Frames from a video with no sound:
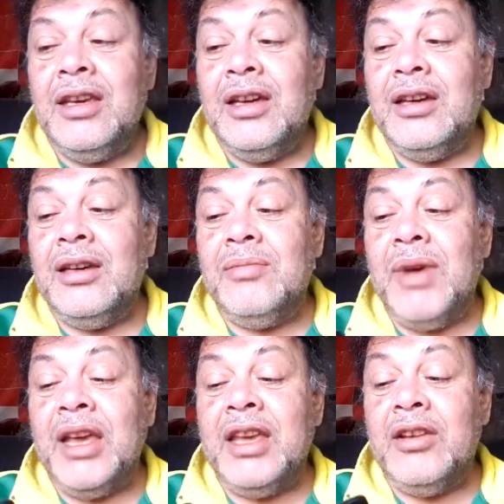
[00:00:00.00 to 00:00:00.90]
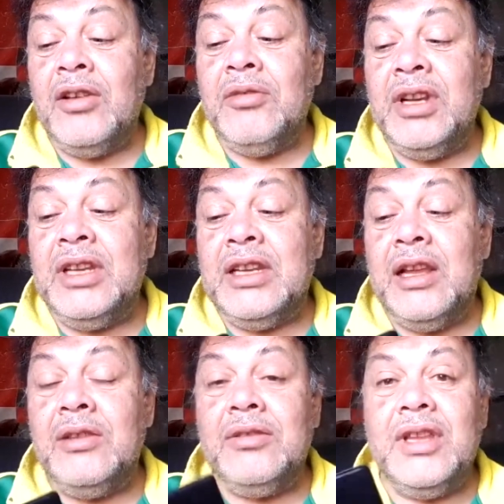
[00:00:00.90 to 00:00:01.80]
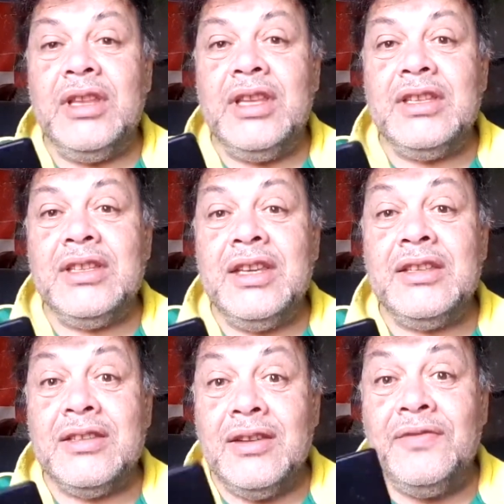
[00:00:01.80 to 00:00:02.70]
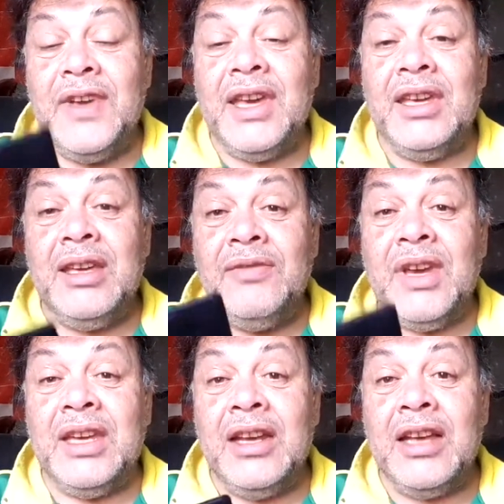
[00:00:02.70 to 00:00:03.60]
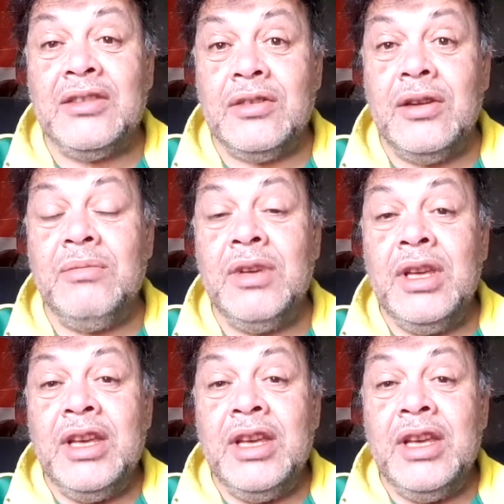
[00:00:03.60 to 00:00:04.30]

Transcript: um, I can already tell you that this is a very very nice ROM